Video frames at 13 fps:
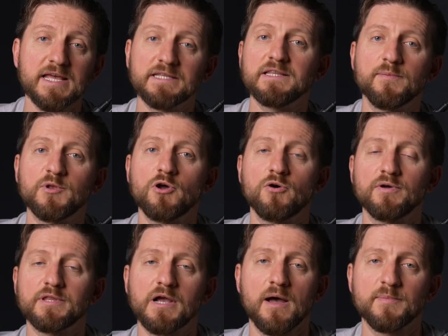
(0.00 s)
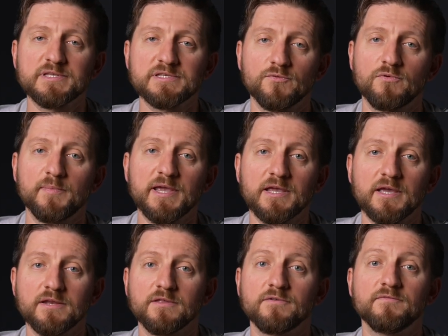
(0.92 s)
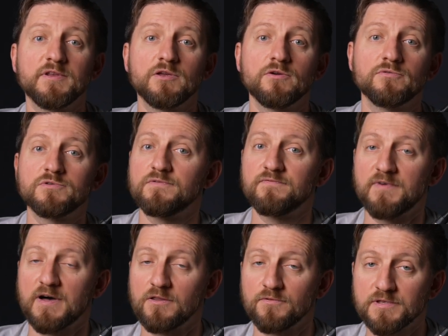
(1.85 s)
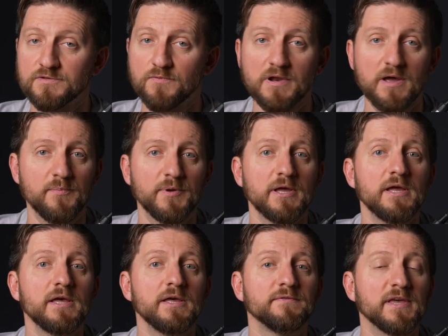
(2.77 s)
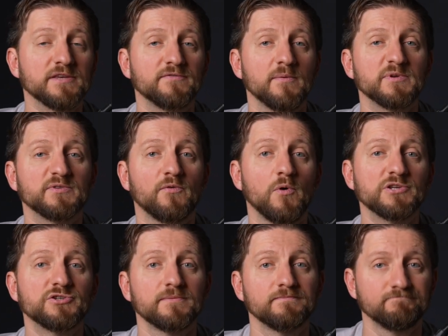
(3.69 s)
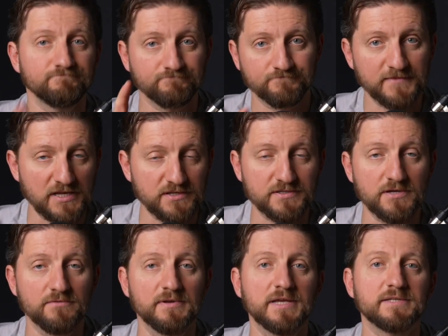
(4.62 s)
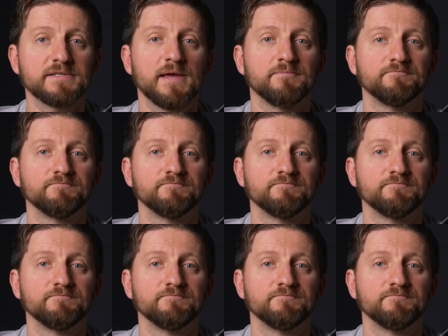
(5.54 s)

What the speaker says: let me know in the comments and we'll make another video to follow this one up. Thanks very much for watching. I'll see you next time.